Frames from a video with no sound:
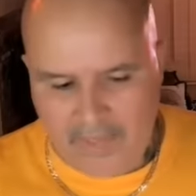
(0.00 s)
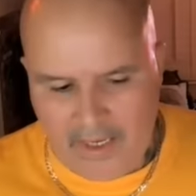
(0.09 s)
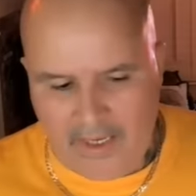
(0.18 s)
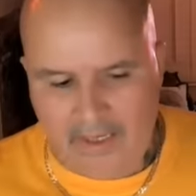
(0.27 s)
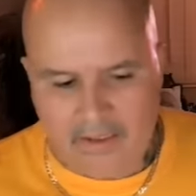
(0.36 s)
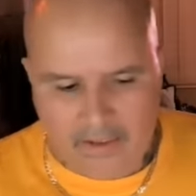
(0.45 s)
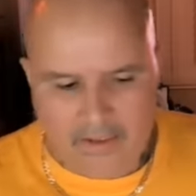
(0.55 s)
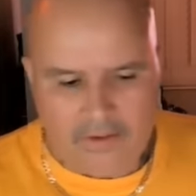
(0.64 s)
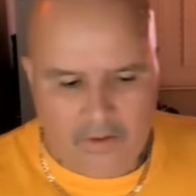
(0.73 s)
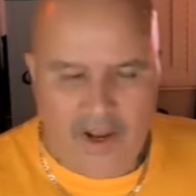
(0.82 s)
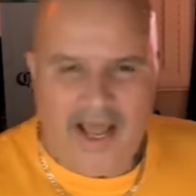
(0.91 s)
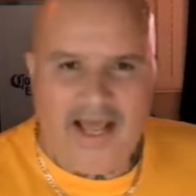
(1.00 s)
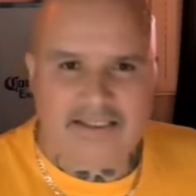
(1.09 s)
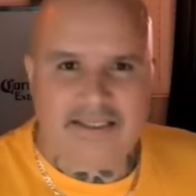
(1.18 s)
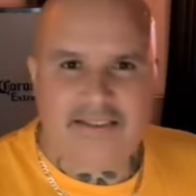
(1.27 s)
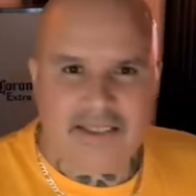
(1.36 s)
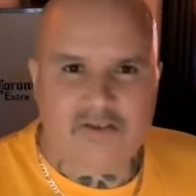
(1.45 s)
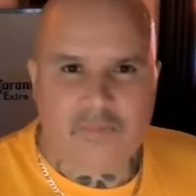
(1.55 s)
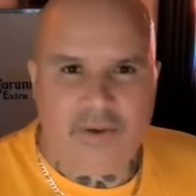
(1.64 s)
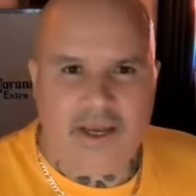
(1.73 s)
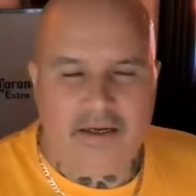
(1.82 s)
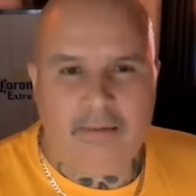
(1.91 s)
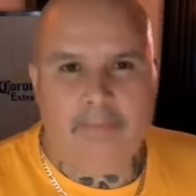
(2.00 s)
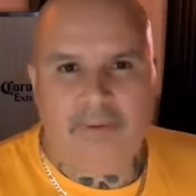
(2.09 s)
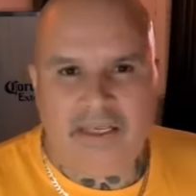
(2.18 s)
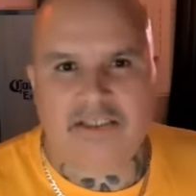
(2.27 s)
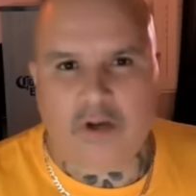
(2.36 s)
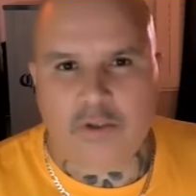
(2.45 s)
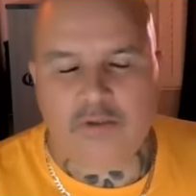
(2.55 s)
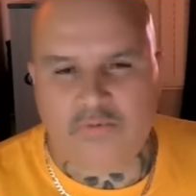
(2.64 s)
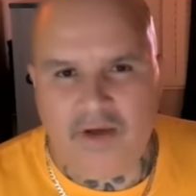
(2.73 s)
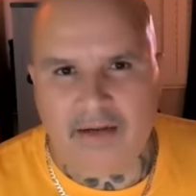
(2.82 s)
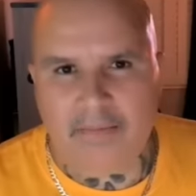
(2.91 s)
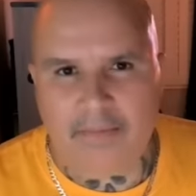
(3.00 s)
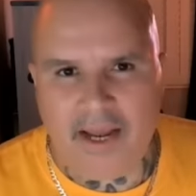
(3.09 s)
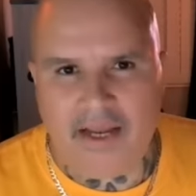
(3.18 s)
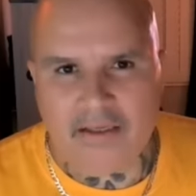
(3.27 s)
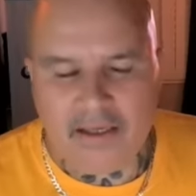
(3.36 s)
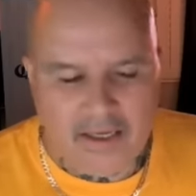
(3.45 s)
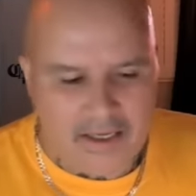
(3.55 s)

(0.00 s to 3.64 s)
And you know, as anticipated, Beast starts fighting back.